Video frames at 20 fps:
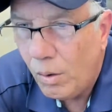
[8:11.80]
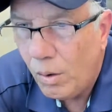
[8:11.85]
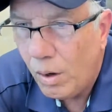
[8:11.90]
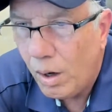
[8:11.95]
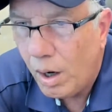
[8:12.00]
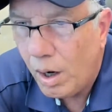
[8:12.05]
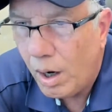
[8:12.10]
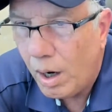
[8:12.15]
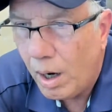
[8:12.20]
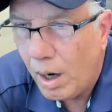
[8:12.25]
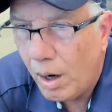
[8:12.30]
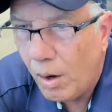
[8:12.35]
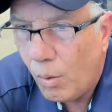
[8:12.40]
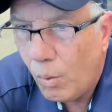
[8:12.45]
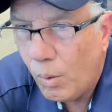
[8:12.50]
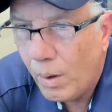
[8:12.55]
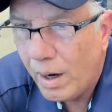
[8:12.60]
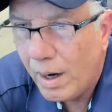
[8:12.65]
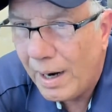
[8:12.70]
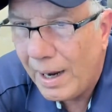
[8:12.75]

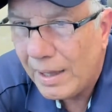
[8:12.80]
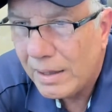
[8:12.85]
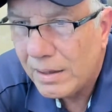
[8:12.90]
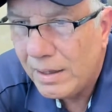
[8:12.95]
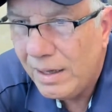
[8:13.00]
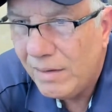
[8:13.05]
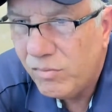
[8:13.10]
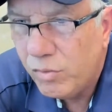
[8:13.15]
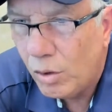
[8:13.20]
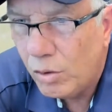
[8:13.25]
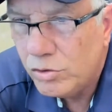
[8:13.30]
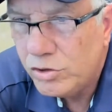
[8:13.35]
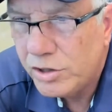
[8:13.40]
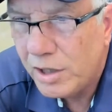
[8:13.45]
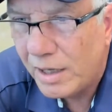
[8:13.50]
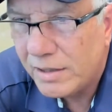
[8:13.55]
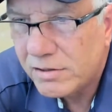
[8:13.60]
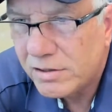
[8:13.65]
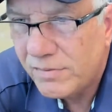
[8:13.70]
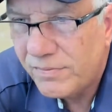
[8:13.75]
where I live won't
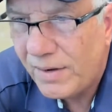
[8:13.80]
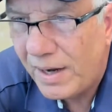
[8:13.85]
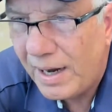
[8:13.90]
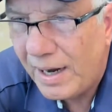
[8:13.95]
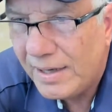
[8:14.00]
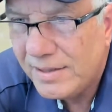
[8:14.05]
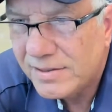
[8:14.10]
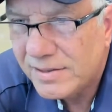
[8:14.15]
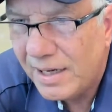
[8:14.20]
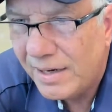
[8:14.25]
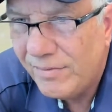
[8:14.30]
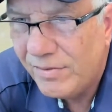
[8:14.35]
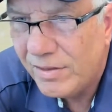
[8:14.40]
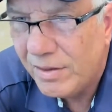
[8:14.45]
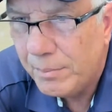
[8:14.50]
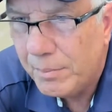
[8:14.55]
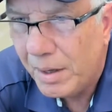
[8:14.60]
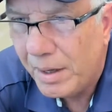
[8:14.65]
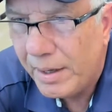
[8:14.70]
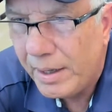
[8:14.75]
justify saving
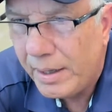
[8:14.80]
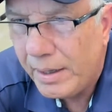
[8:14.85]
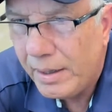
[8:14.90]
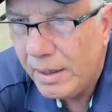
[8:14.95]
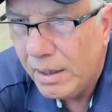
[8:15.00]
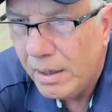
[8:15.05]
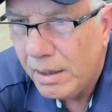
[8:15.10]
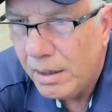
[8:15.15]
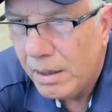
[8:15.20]
the money.